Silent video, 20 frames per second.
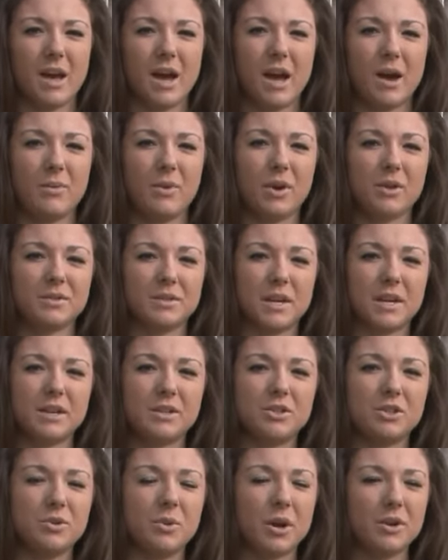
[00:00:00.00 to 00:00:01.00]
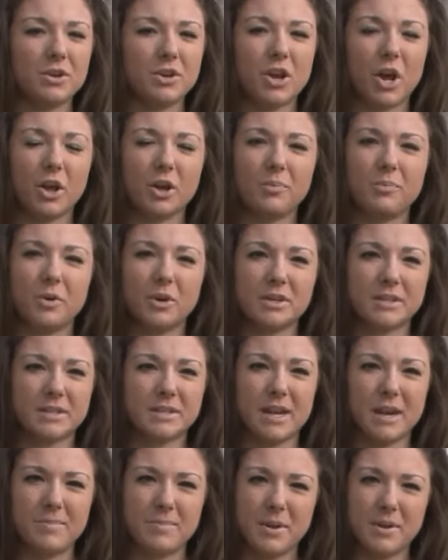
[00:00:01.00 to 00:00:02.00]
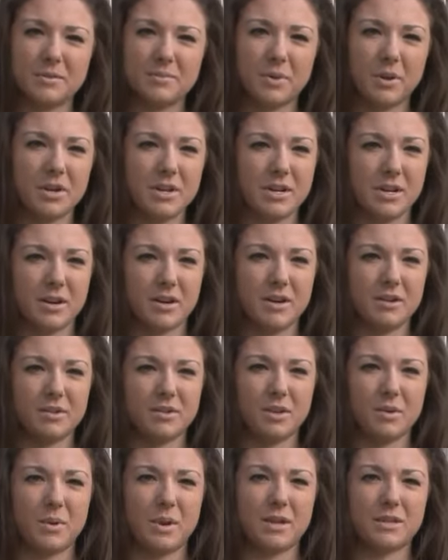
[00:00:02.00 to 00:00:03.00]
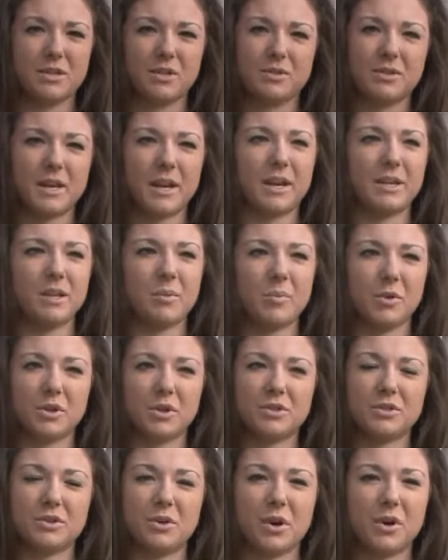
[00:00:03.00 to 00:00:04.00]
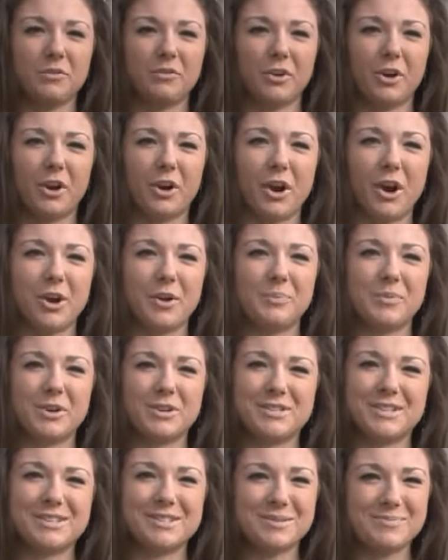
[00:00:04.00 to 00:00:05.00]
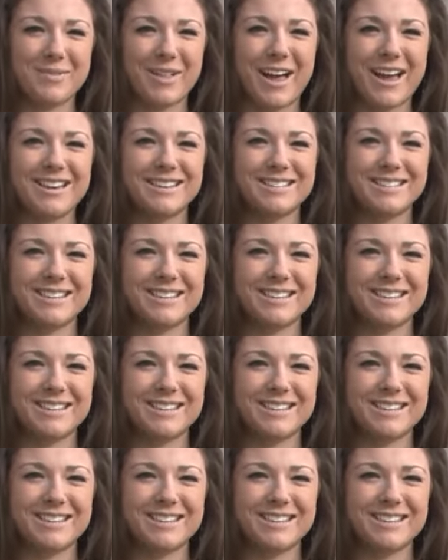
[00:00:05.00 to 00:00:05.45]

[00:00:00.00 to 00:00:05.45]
Uh, we also get a two hundred dollar book stipend per year, so we get to use that at the bookstore for our books and supplies.